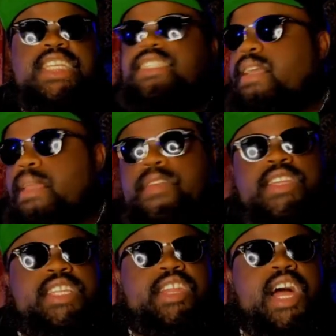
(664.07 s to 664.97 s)
Some
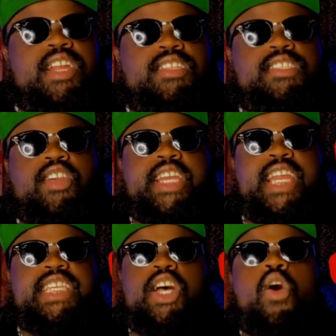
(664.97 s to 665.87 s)
communities, the dollar
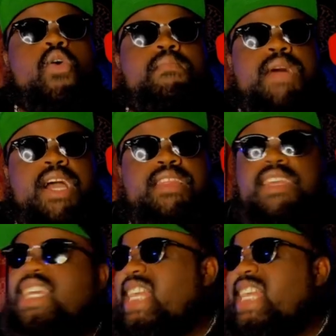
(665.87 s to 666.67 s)
circulates a whole month.